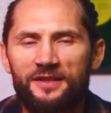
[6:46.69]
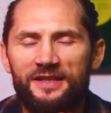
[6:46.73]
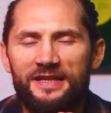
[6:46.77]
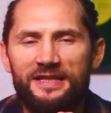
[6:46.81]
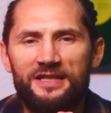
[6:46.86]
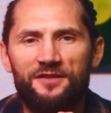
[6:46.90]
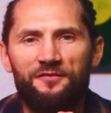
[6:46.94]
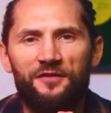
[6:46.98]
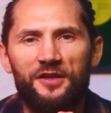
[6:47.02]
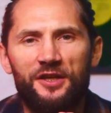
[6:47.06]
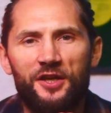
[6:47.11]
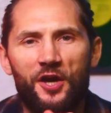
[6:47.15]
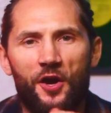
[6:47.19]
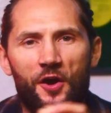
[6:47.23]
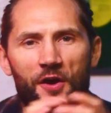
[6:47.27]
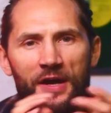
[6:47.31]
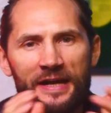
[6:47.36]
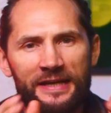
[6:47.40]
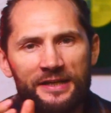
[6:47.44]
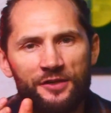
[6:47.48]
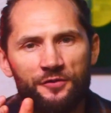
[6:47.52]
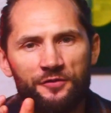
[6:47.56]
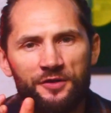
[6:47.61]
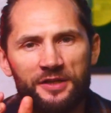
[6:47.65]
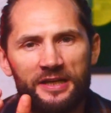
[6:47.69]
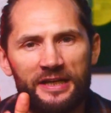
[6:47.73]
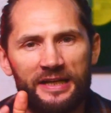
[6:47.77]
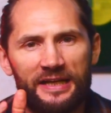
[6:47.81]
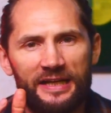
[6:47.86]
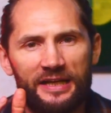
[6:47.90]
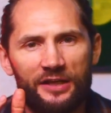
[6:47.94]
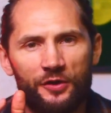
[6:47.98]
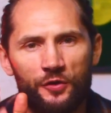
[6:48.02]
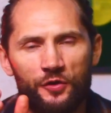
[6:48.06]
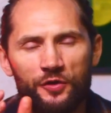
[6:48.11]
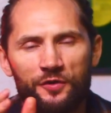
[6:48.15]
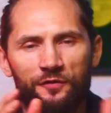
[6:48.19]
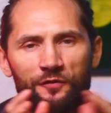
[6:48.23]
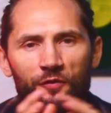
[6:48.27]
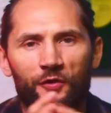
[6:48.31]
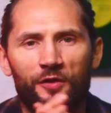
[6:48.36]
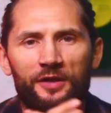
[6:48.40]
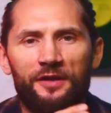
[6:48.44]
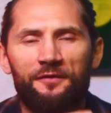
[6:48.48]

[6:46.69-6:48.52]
this video interesting and useful.